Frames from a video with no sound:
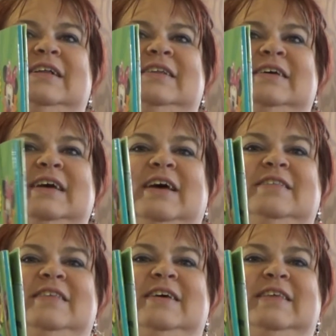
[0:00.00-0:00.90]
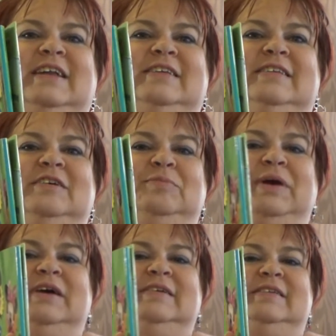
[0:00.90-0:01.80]
Look how thick that is in
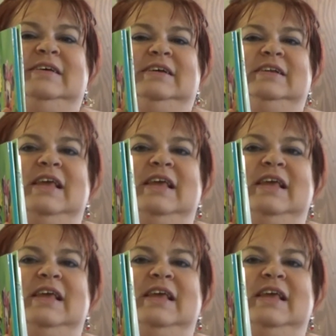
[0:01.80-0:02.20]
comparison.